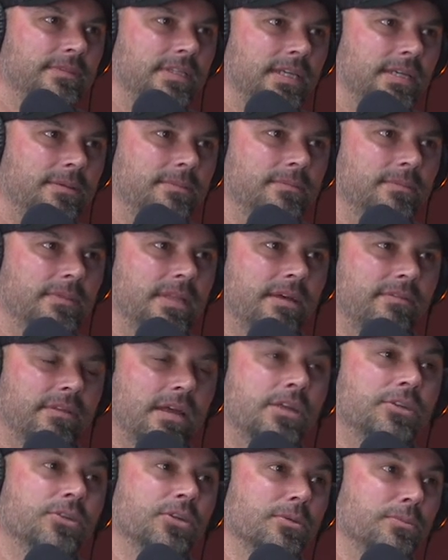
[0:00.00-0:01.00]
Yeah,
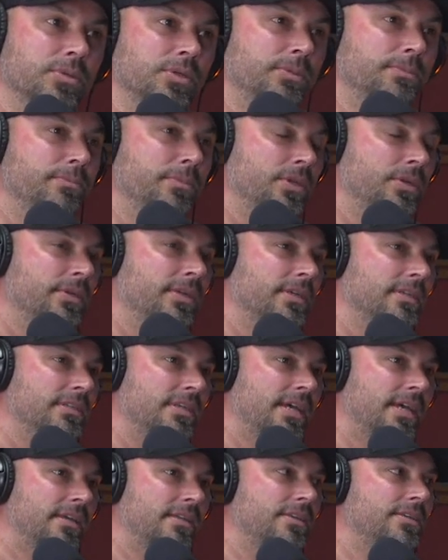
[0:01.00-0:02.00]
I drew a mule deer
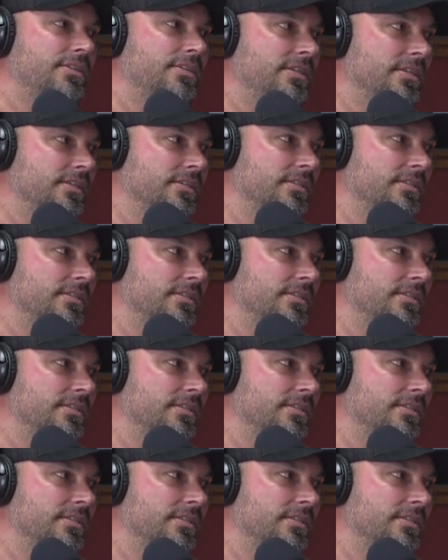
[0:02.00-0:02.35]
tag this year.